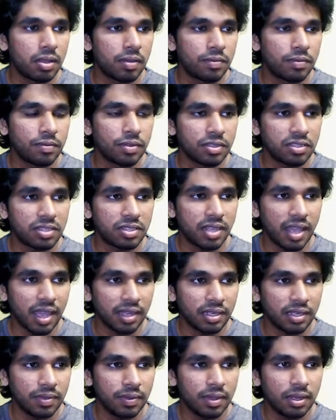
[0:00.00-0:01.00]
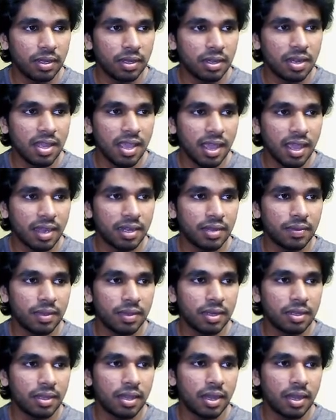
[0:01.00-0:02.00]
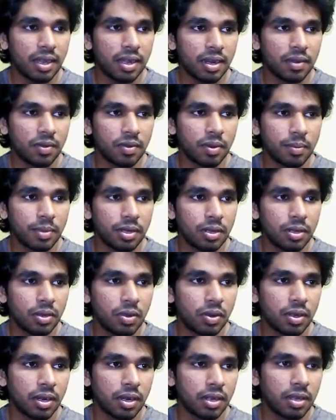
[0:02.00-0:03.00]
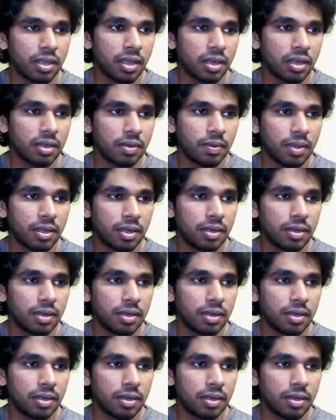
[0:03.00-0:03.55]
First deactivate the current environment, conda deactivate.